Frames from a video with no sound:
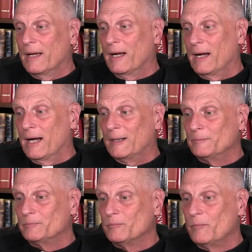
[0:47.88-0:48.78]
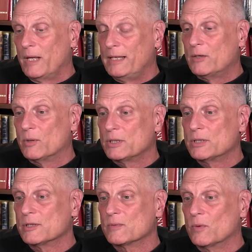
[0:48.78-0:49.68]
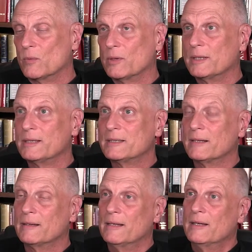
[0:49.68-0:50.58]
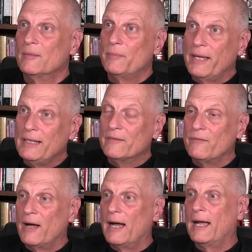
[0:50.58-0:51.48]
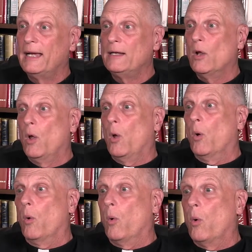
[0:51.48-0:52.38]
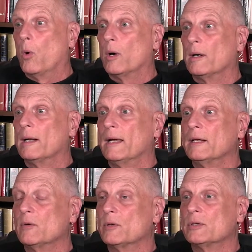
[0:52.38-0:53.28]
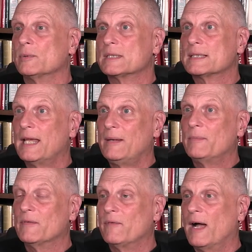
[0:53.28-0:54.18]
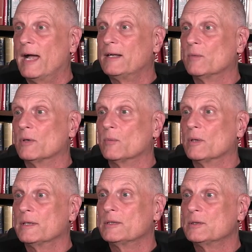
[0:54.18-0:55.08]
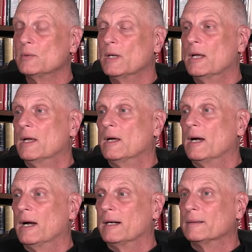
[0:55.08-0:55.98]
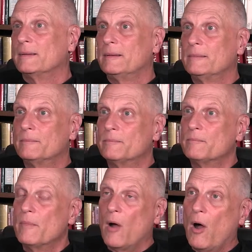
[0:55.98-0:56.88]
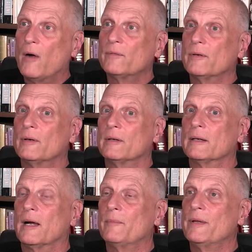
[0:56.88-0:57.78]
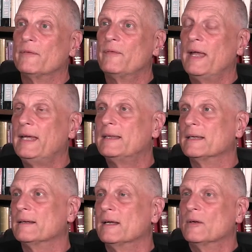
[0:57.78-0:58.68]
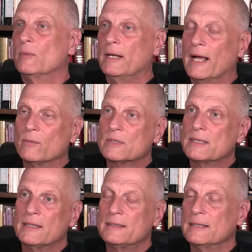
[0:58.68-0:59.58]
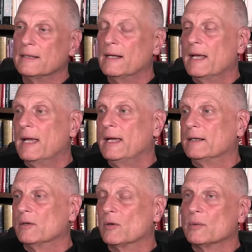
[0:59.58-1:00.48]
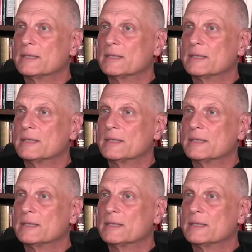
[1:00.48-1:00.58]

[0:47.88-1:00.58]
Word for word: uh, many Christians were willing to pay the fine, or in order to escape the fine, were willing to uh, offer up their faith and renounce it and and go to a